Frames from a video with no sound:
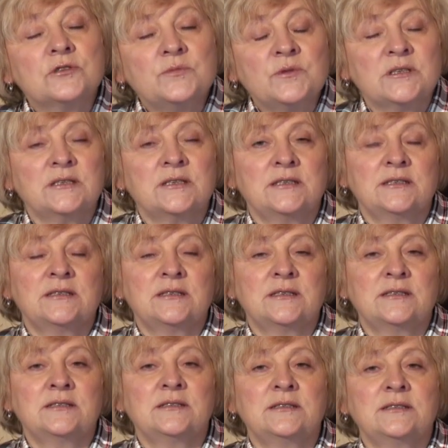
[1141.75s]
excellent
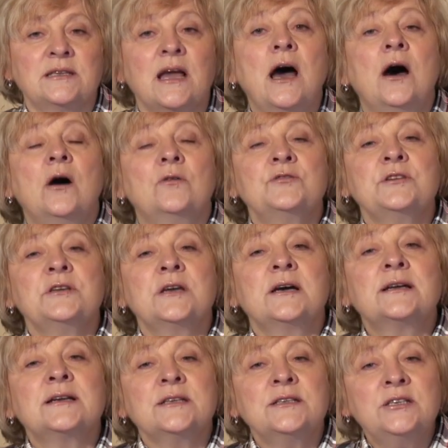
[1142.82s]
highways, roads
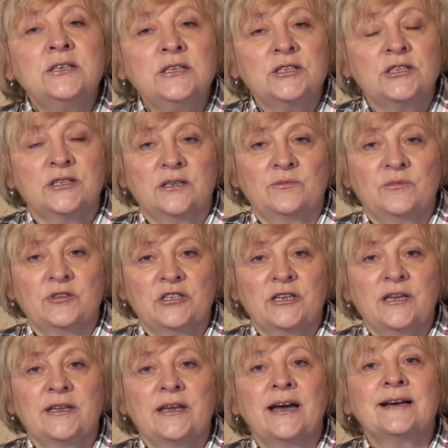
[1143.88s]
connecting them,
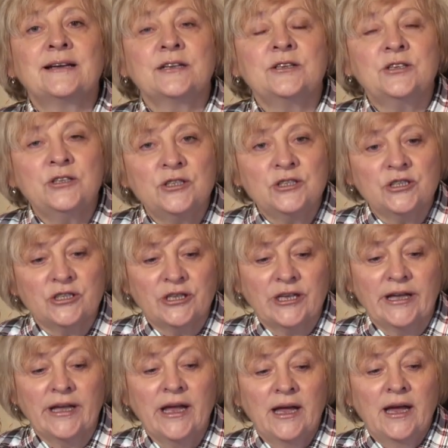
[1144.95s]
country, nature,
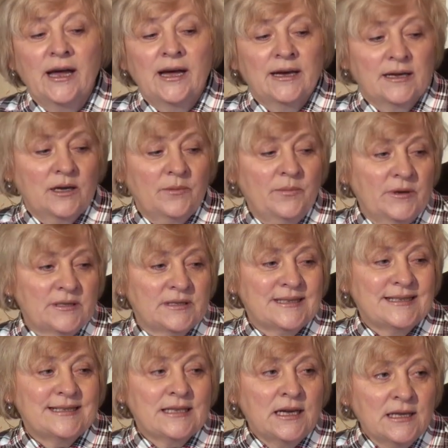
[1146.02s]
fields,
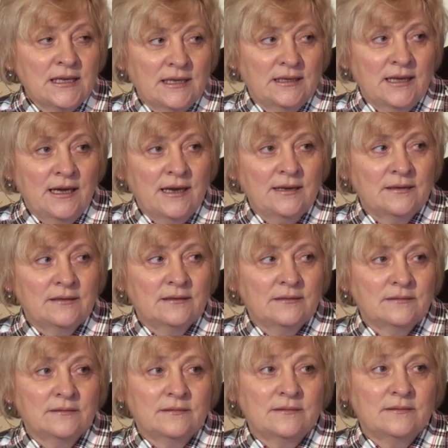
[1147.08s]
forests. All
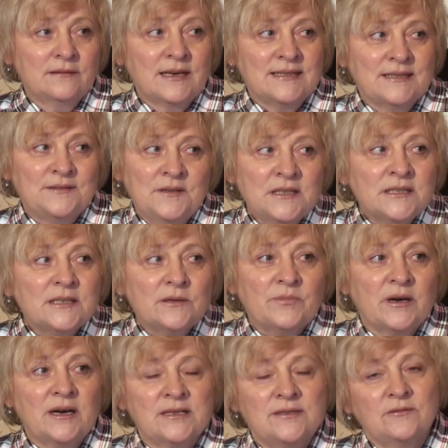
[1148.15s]
welfare will be
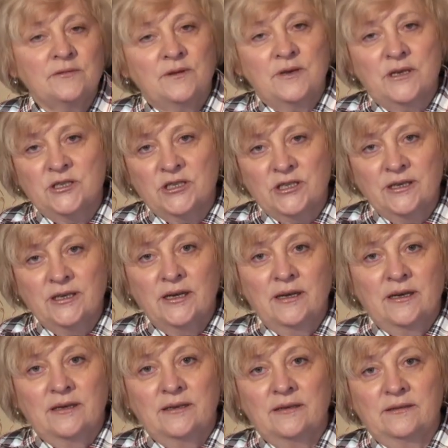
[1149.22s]
attached.
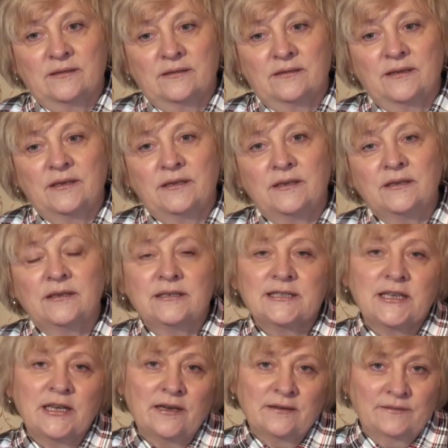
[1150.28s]
By no means you shall
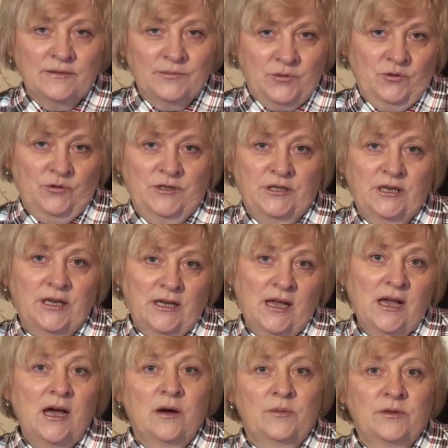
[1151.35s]
not keep these
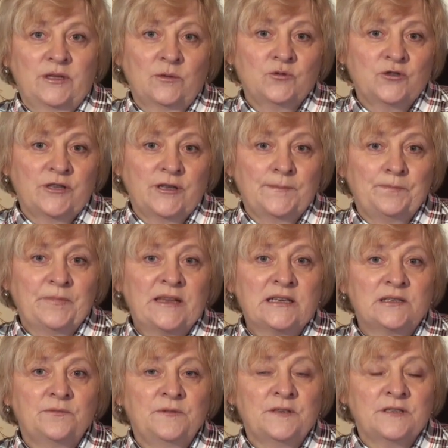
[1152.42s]

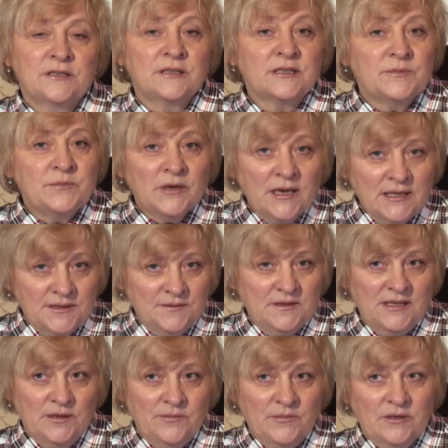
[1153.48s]
multi-store urban
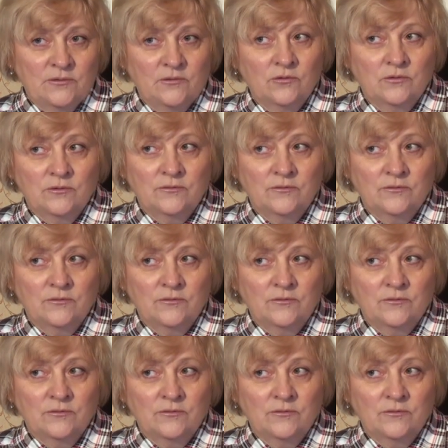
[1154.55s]
poisonous.